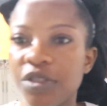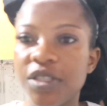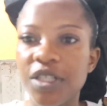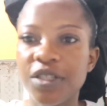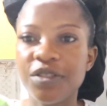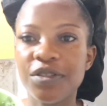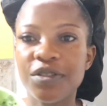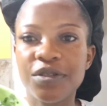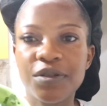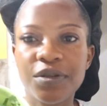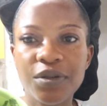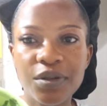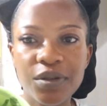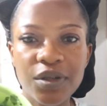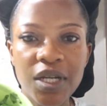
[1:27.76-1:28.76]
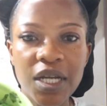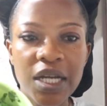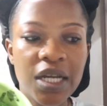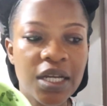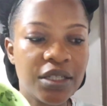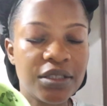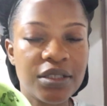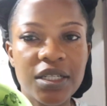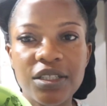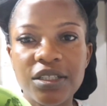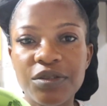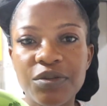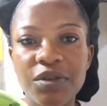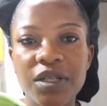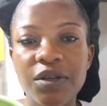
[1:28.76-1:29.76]
to take to school, so I
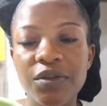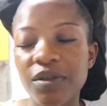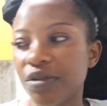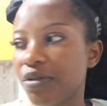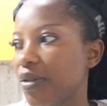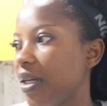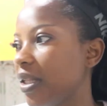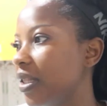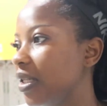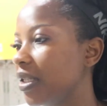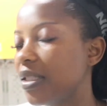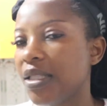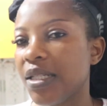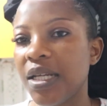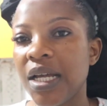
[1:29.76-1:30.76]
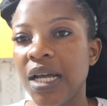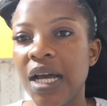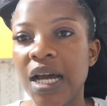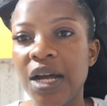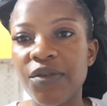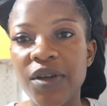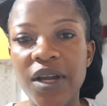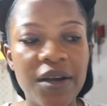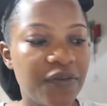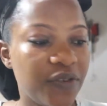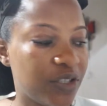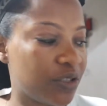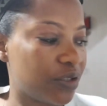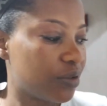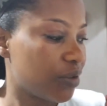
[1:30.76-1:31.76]
just quickly want to add this. And we have
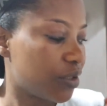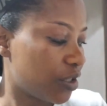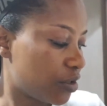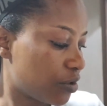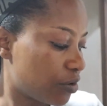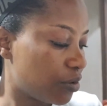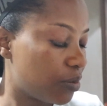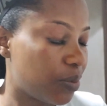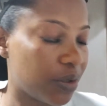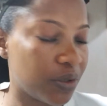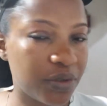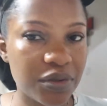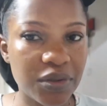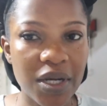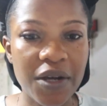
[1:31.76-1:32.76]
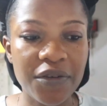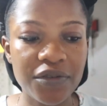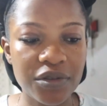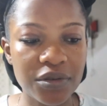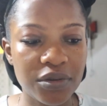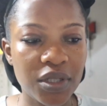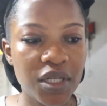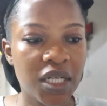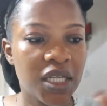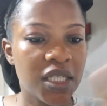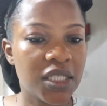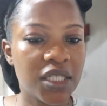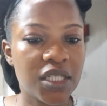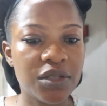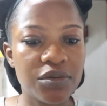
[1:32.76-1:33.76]
issues with the school bus, so I have to
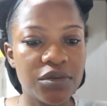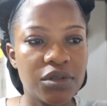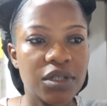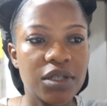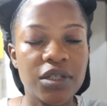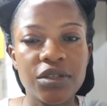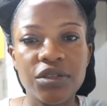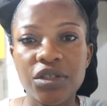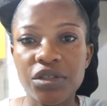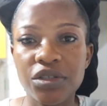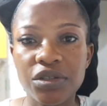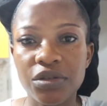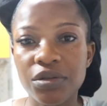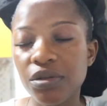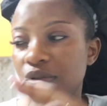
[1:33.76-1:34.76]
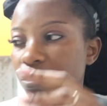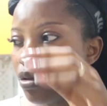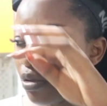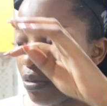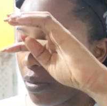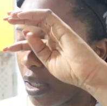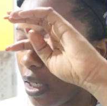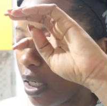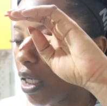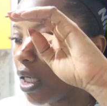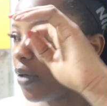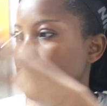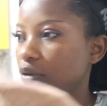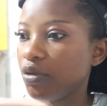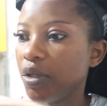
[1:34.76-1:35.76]
take him to a junction close to mine. I
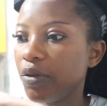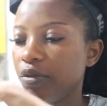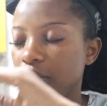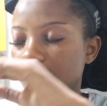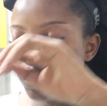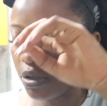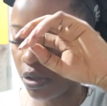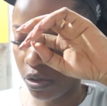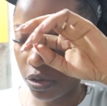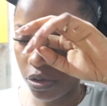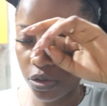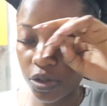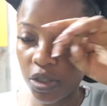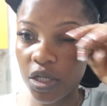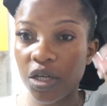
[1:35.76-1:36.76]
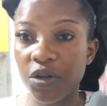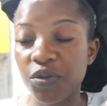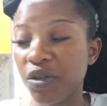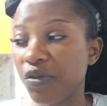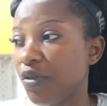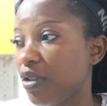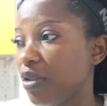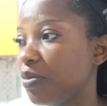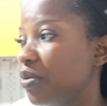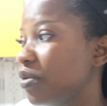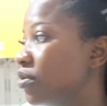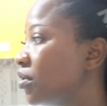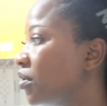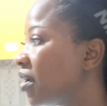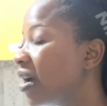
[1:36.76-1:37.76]
have to drive to the junction so I can wait for the
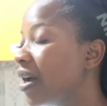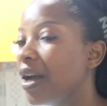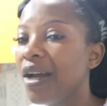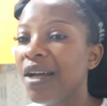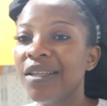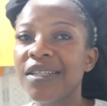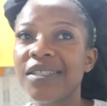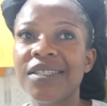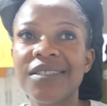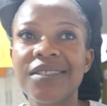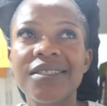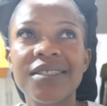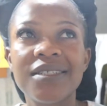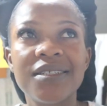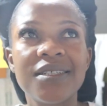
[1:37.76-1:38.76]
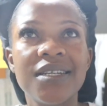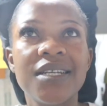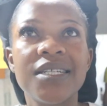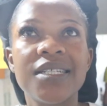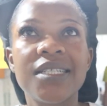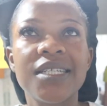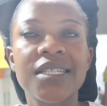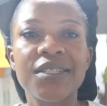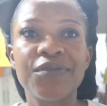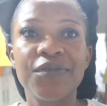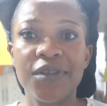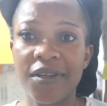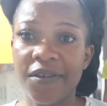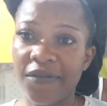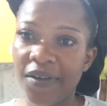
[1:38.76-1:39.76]
bus. So this is
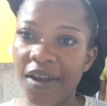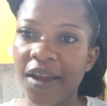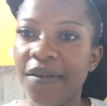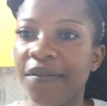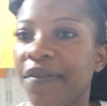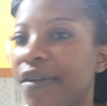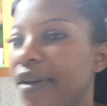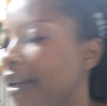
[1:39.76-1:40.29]
6:45.